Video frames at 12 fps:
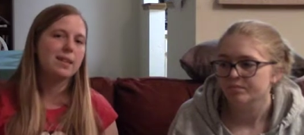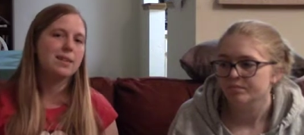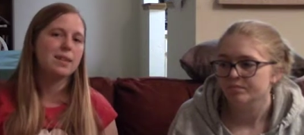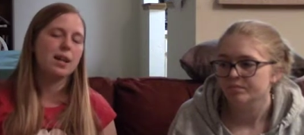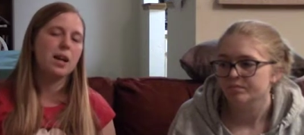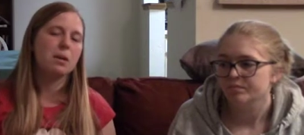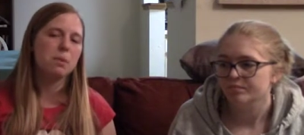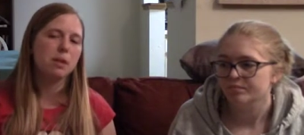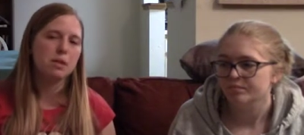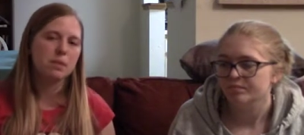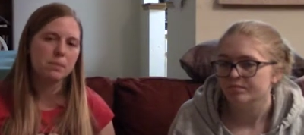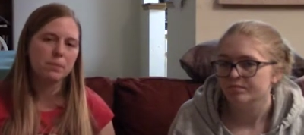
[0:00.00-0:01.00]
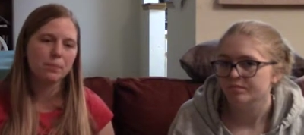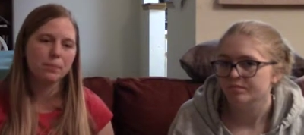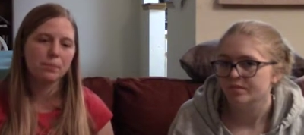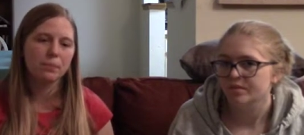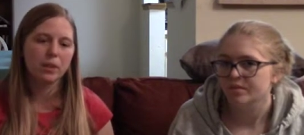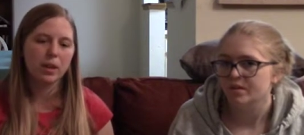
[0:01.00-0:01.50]
Speaker 1: this time. And
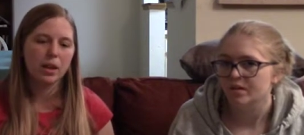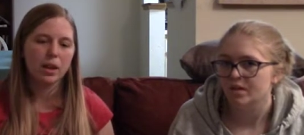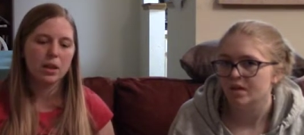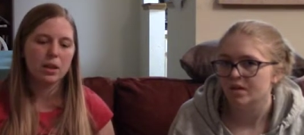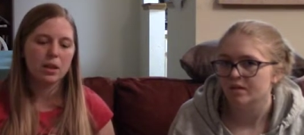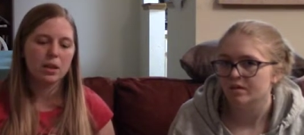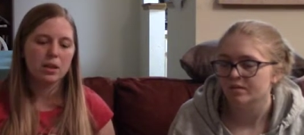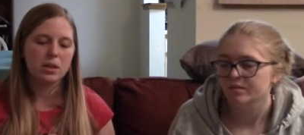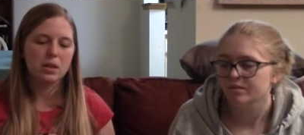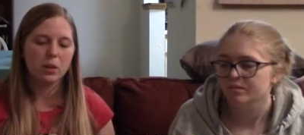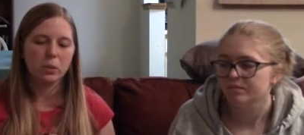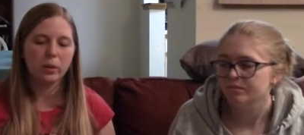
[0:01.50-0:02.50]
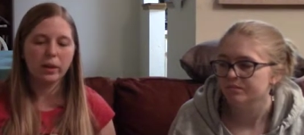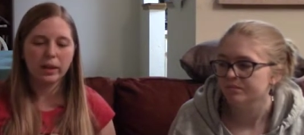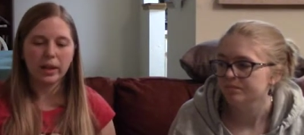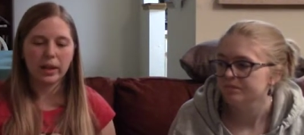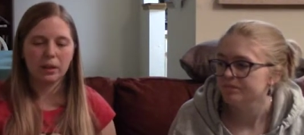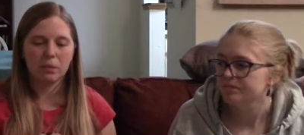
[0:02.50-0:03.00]
yeah. So
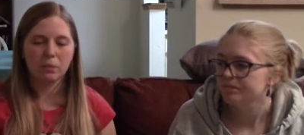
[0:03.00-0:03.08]
really,